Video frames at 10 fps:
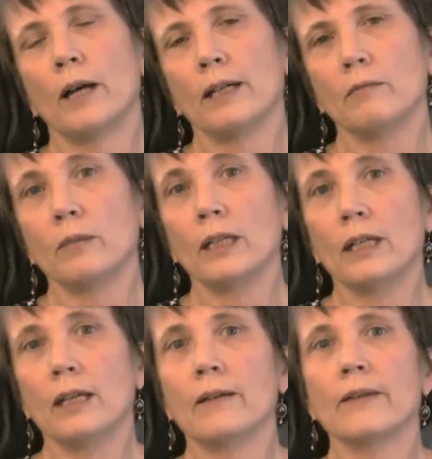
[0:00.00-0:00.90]
might
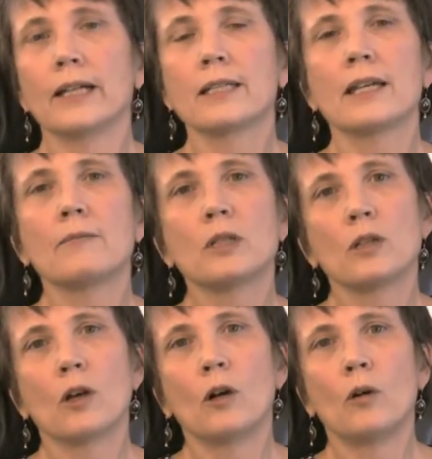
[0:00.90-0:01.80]
be
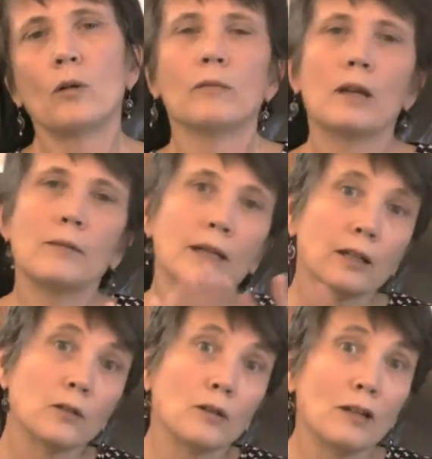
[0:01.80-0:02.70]
accepts no, and maybe
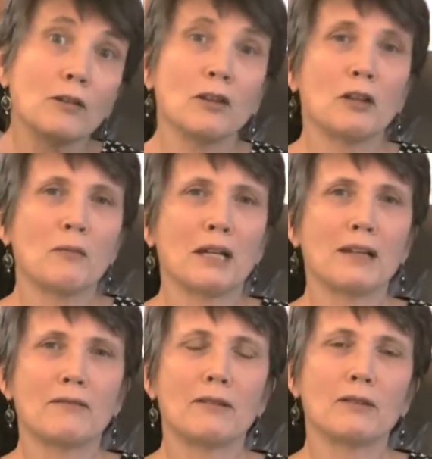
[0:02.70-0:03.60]
underneath it you might
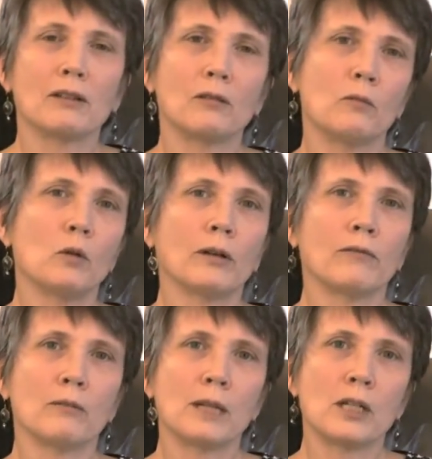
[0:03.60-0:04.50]
have even a little more
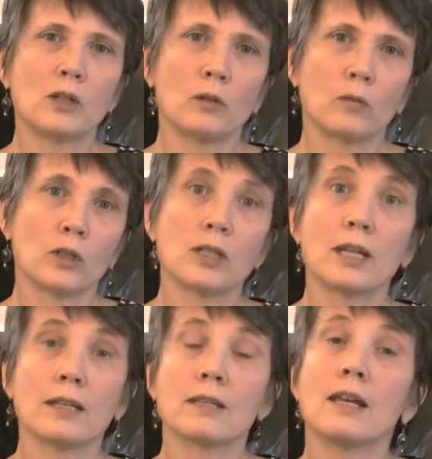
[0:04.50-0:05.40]
information which
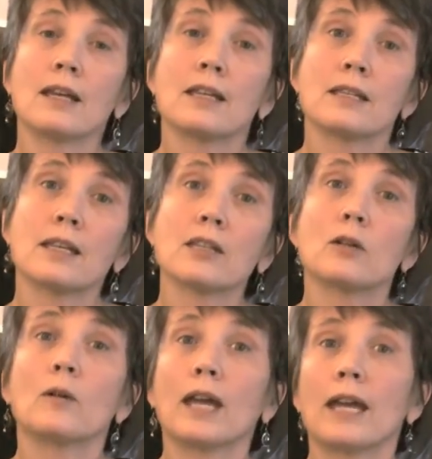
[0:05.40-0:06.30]
says
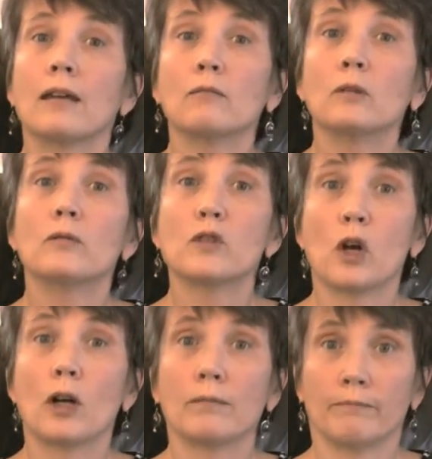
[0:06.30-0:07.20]
okay and moves
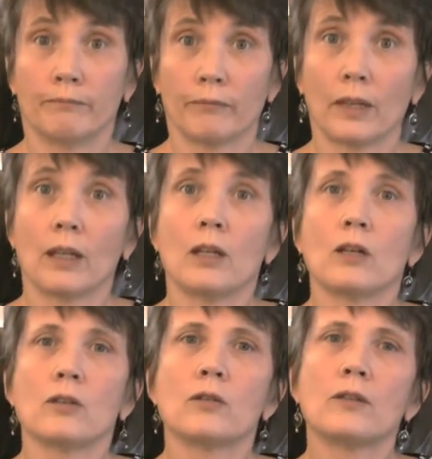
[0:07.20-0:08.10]
on.
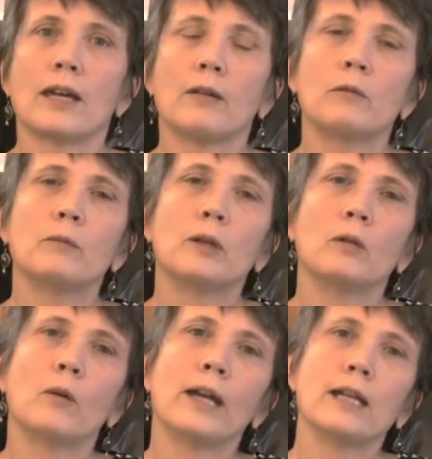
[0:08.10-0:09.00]
So that would be
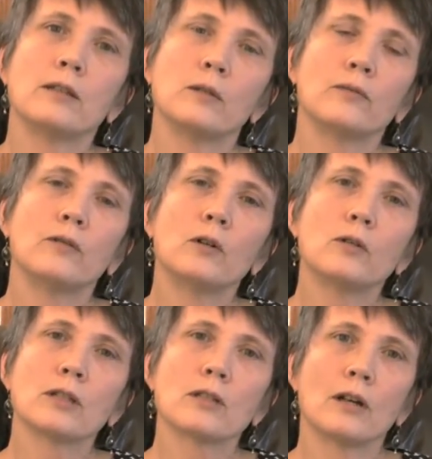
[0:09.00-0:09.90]
a way to
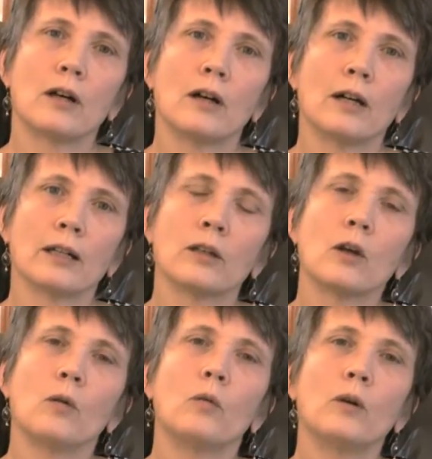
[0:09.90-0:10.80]
focus on
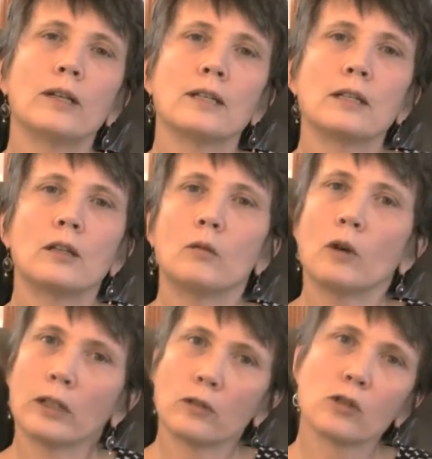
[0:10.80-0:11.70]
what is it you
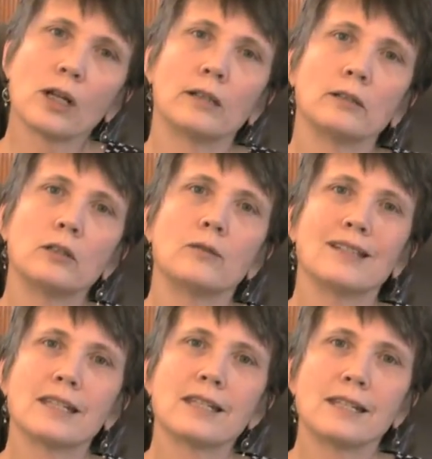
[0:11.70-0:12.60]
want your child to do
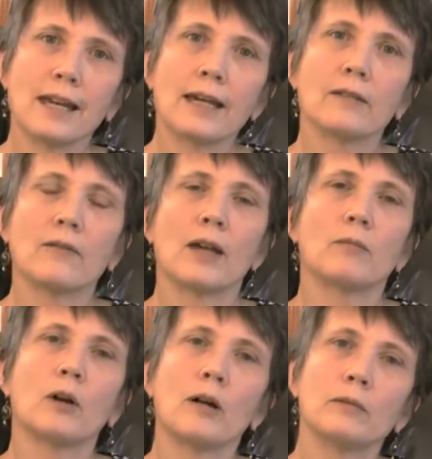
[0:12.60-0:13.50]
instead of
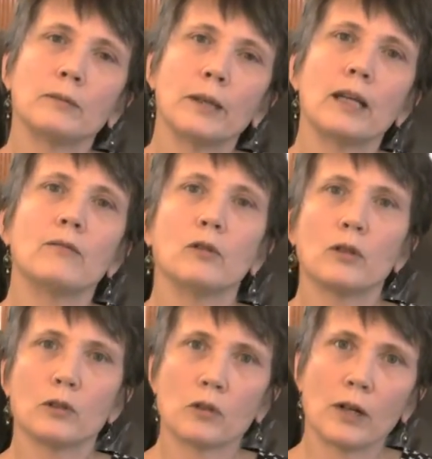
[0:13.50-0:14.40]
that problem behavior
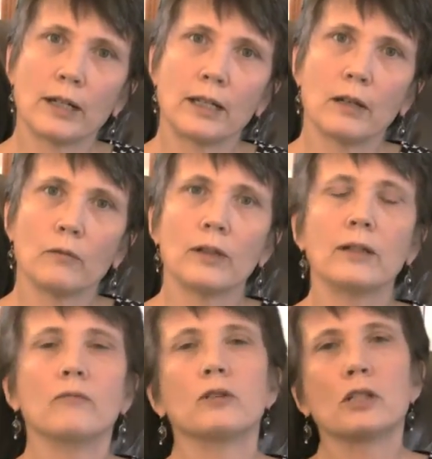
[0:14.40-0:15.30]
that you're trying to get rid
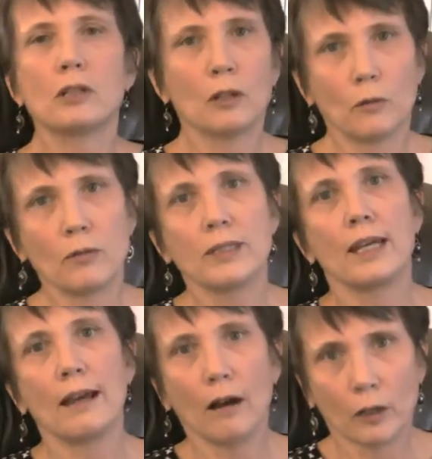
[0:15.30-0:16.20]
of, which is,
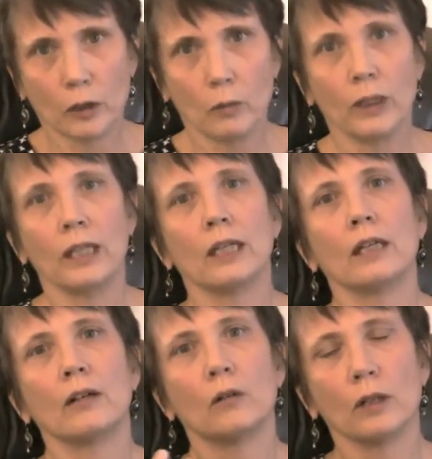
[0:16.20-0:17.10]
say
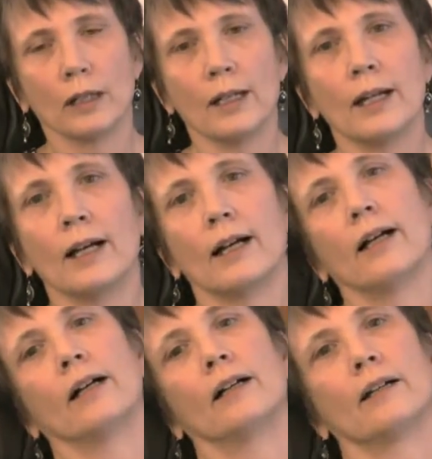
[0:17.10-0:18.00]
arguing or
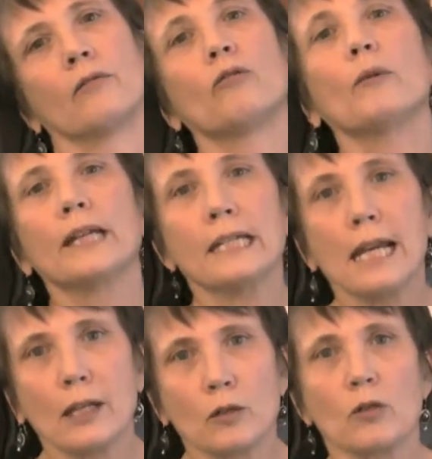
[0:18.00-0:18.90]
throwing a
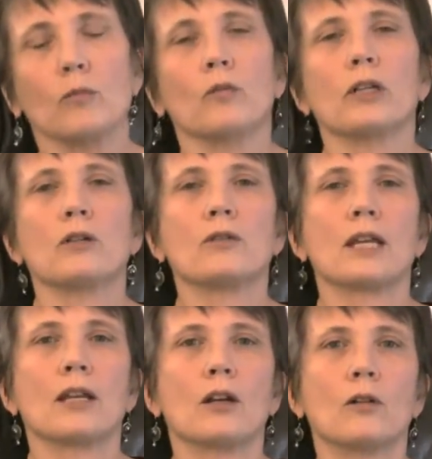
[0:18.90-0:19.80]
tantrum when you
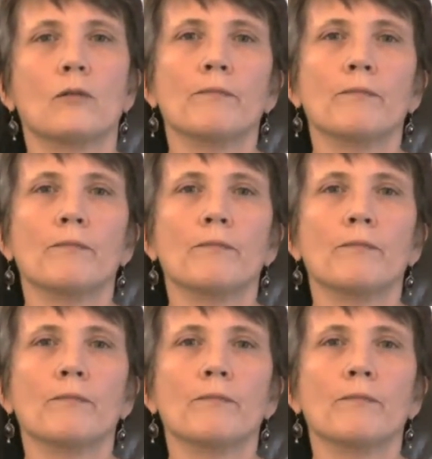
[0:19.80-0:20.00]
say no.